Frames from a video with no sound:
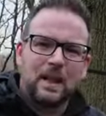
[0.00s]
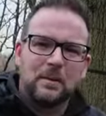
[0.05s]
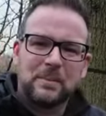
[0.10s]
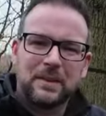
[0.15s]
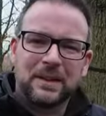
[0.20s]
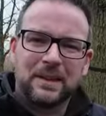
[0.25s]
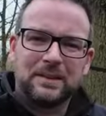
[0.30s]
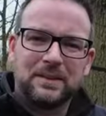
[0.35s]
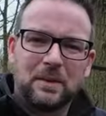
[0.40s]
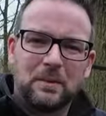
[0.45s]
I mean,
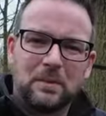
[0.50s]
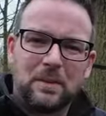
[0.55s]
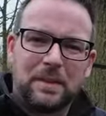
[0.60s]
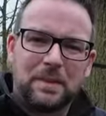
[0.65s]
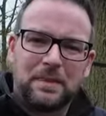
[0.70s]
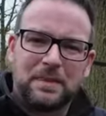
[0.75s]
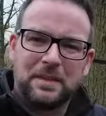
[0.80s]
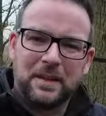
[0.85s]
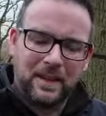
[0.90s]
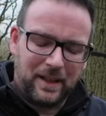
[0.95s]
I don't
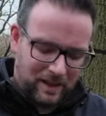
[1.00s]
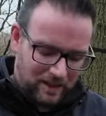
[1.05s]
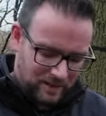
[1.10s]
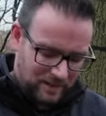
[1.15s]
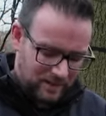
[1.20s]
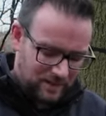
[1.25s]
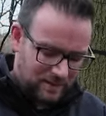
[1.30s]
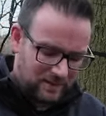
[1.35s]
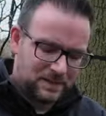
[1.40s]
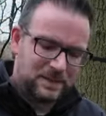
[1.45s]

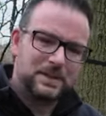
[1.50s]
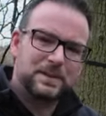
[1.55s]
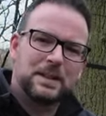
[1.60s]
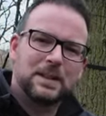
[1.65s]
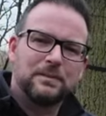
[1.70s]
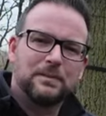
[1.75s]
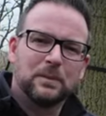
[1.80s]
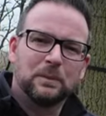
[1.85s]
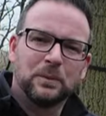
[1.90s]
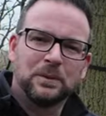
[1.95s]
think
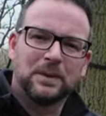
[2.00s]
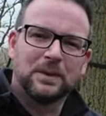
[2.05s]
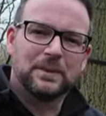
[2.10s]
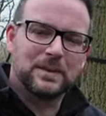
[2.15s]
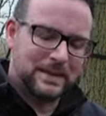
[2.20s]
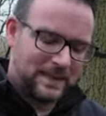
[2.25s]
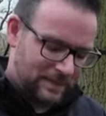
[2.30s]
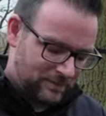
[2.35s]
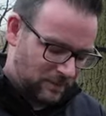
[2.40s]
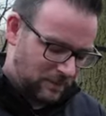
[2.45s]
Stevie Wonder
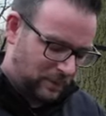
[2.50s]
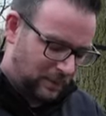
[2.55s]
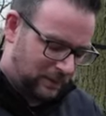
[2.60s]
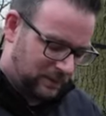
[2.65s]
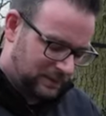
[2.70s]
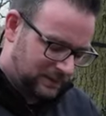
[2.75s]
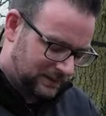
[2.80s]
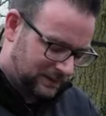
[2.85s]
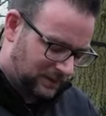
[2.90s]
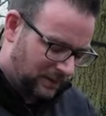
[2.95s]
has ever
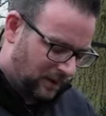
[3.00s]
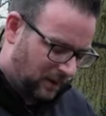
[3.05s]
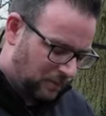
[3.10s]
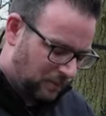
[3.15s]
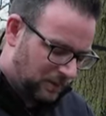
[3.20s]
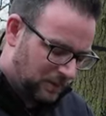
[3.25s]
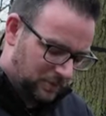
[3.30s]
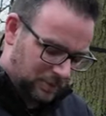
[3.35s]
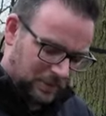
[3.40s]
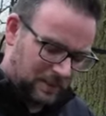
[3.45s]
put a
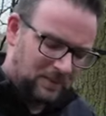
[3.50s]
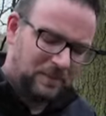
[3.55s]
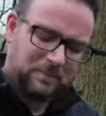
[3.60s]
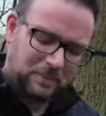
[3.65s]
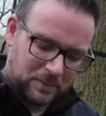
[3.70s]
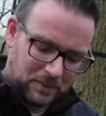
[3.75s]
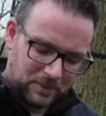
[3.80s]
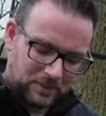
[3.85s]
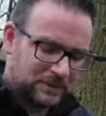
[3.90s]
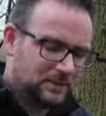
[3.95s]
tarp up,
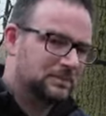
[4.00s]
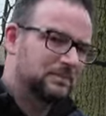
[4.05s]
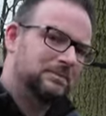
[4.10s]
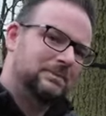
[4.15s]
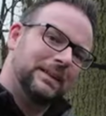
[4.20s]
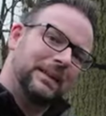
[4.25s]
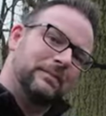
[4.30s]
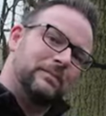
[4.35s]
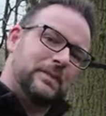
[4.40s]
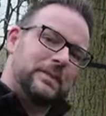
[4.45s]
but
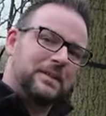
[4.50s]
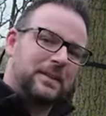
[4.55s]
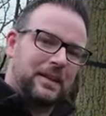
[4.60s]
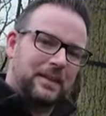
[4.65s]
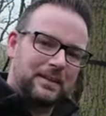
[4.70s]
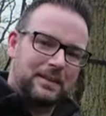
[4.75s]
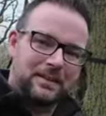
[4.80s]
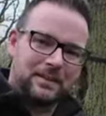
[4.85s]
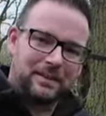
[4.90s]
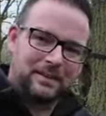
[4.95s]
if he
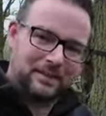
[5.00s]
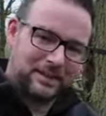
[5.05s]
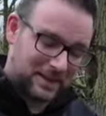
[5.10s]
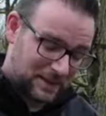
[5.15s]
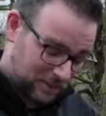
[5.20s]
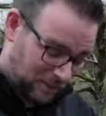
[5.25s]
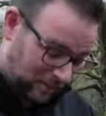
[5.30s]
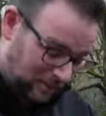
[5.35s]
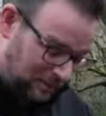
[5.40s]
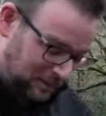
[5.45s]
did, that's
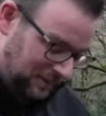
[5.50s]
probably